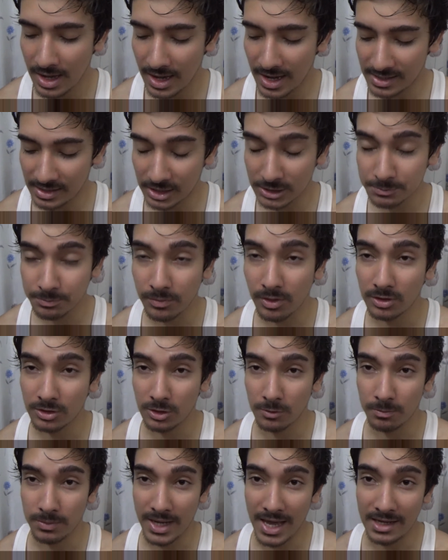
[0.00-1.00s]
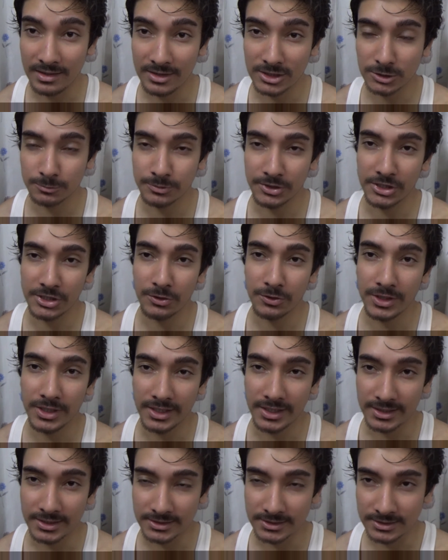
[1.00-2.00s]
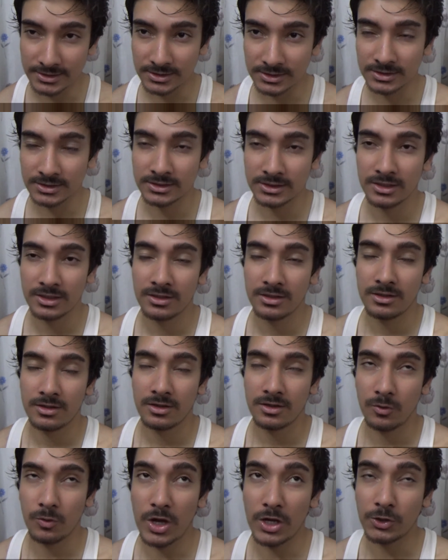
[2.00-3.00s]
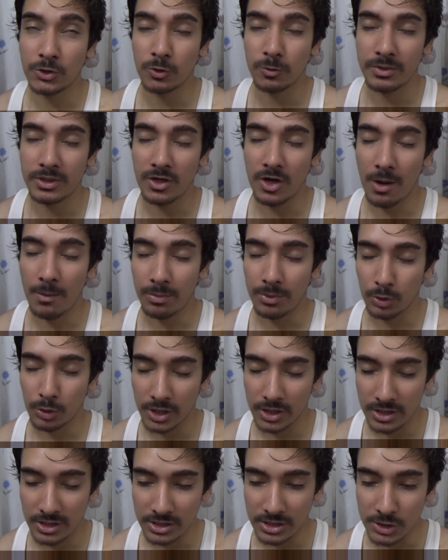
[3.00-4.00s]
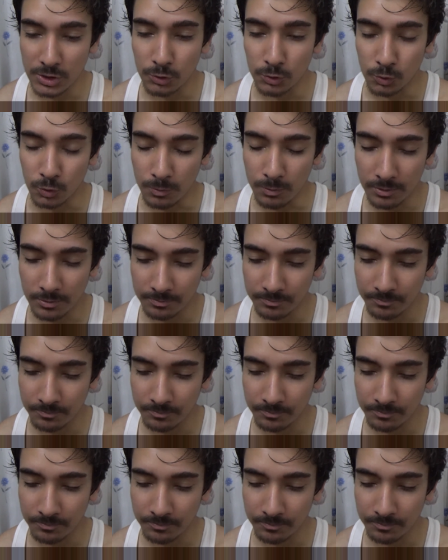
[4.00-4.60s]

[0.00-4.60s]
And as per the plan, this video is going to be uploaded in YouTube.